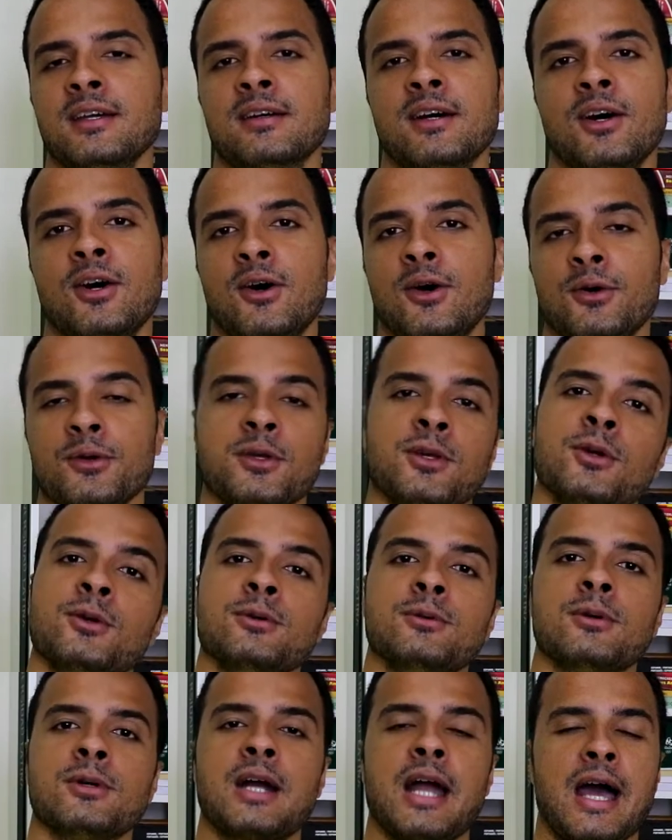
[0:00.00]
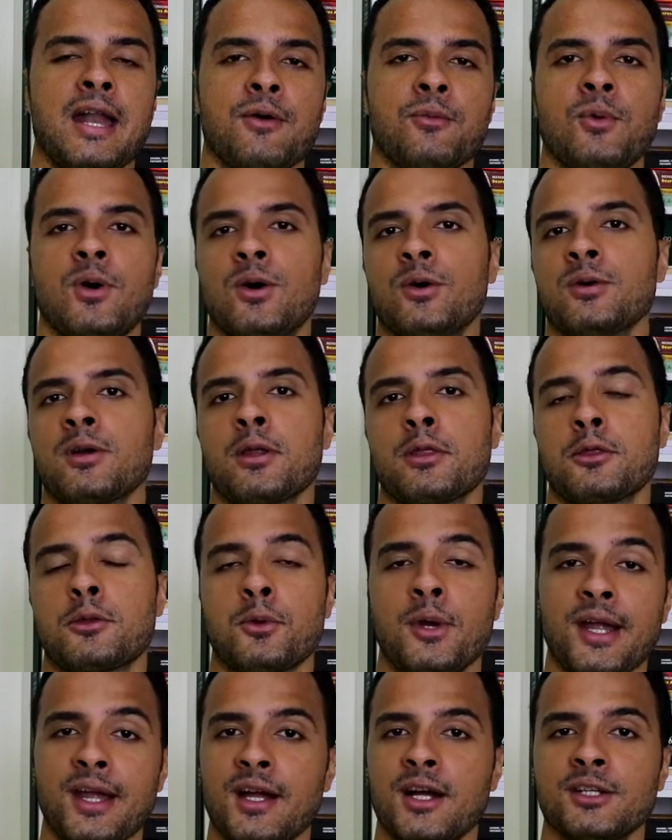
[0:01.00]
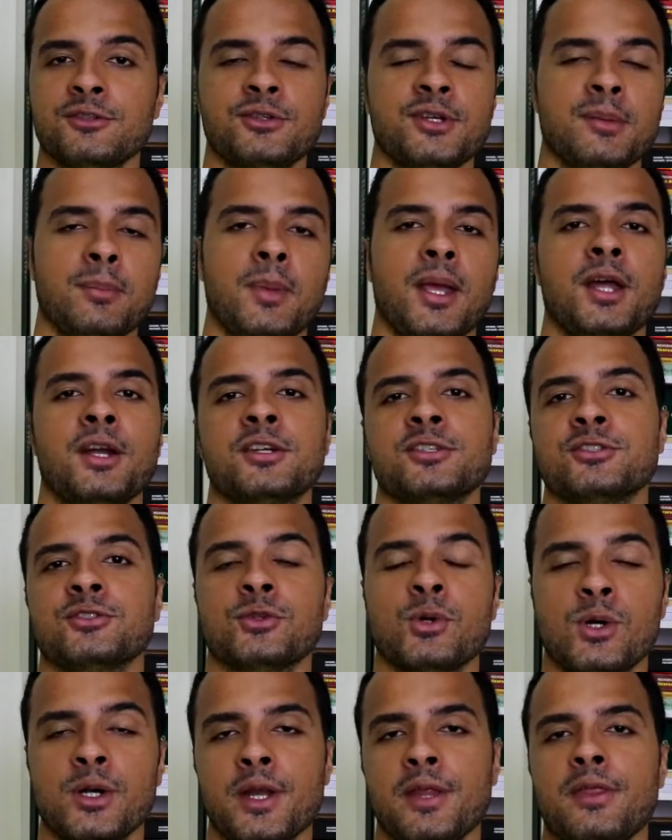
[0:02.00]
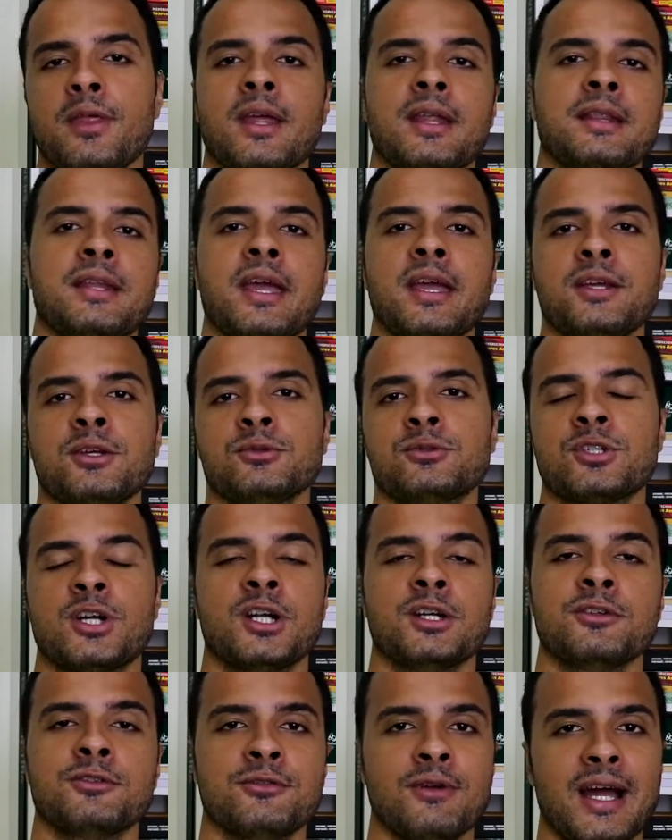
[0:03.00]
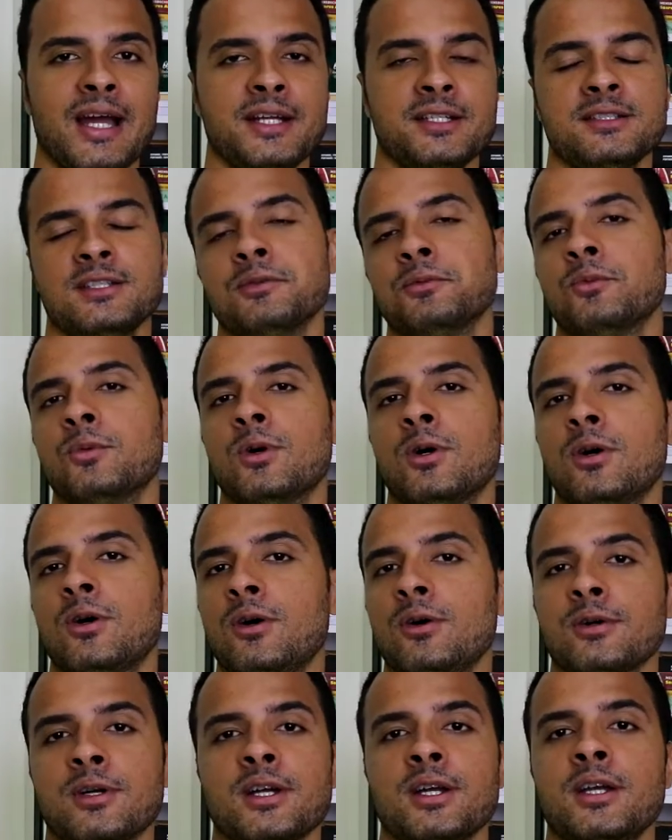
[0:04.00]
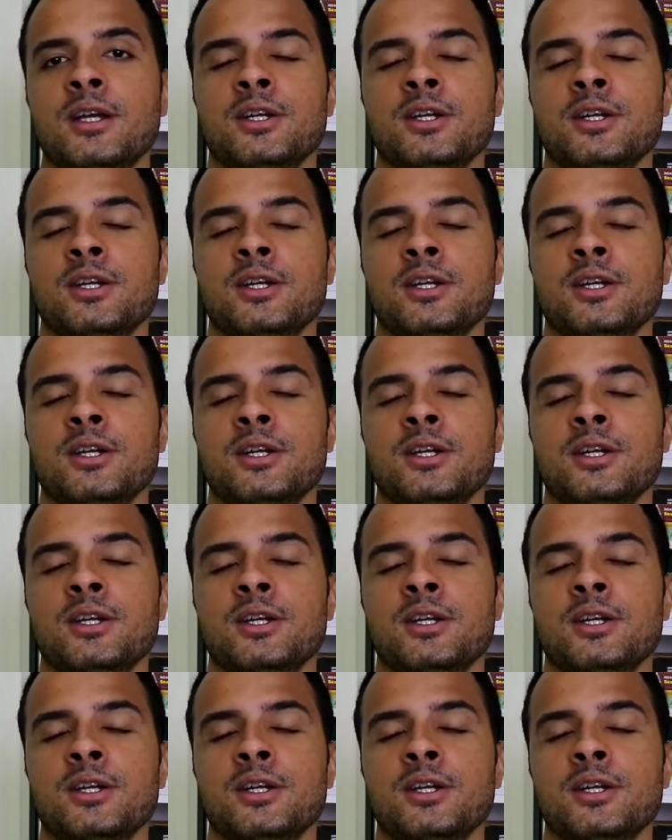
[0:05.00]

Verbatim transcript: oh, you gotta walk 300 meters north and then you turn right and walk